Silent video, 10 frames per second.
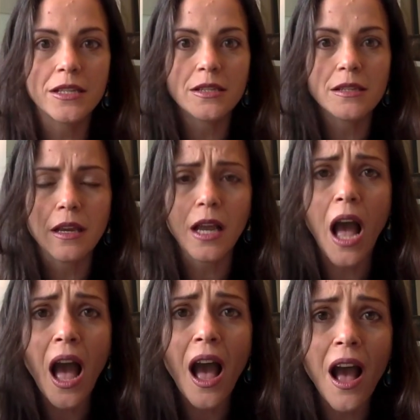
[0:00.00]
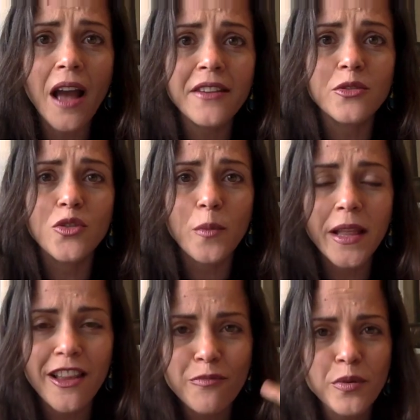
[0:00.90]
It's just like, I don't know my
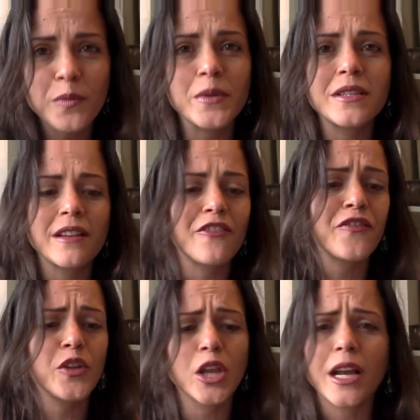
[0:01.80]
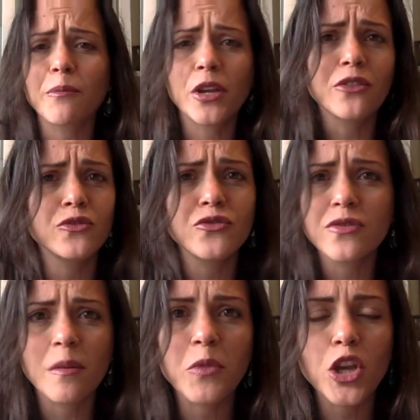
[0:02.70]
life purpose and I feel like I'm here to do
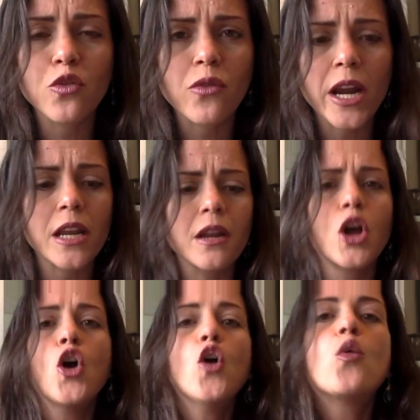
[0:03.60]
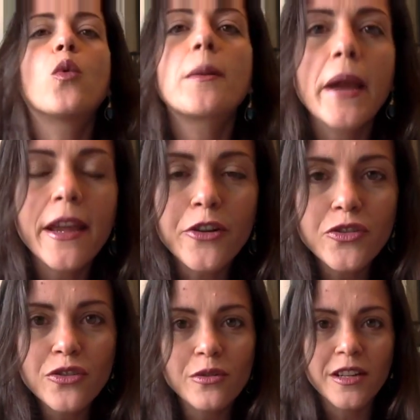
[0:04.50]
something great and what am I here to
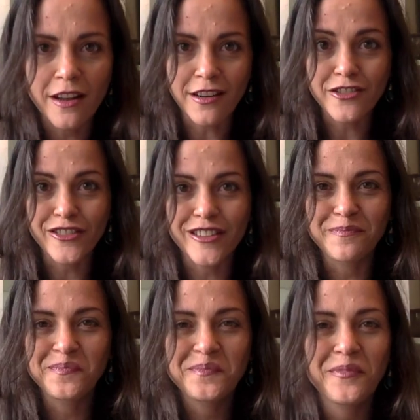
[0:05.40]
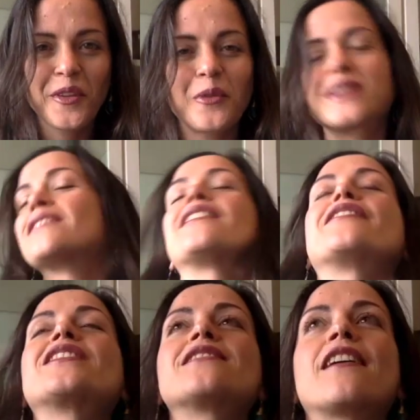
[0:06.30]
do? And it actually creates a lot
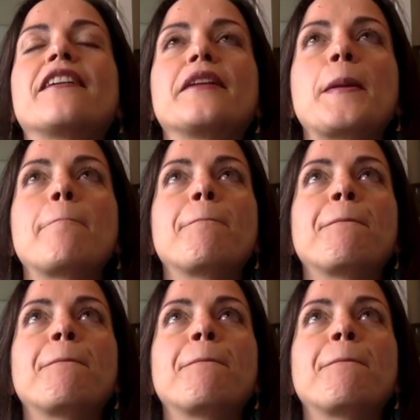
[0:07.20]
of anxiety.